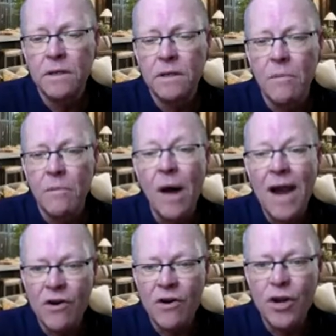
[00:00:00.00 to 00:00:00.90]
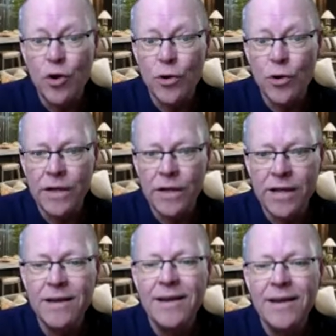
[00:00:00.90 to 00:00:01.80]
combine very
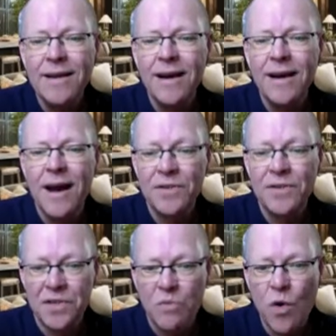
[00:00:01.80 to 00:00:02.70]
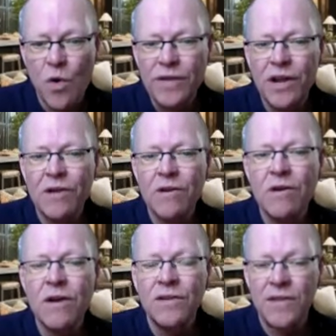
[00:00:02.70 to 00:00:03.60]
early to support each
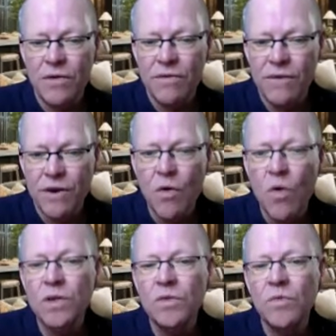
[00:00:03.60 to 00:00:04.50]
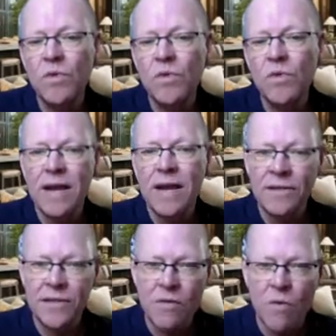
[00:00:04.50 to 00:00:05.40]
other as they go through their coursework and
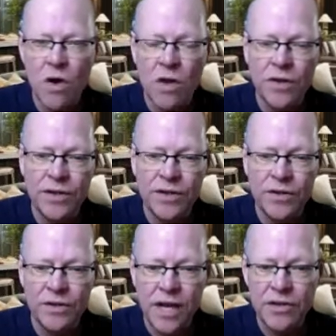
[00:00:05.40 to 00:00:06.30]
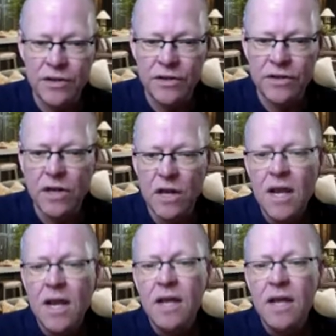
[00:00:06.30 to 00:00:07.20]
as they work on their dissertations.
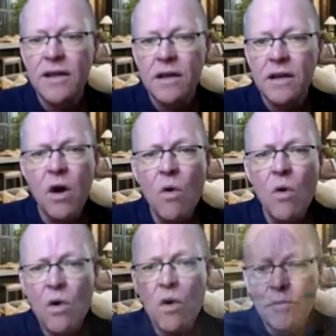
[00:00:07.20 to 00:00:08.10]
The cohort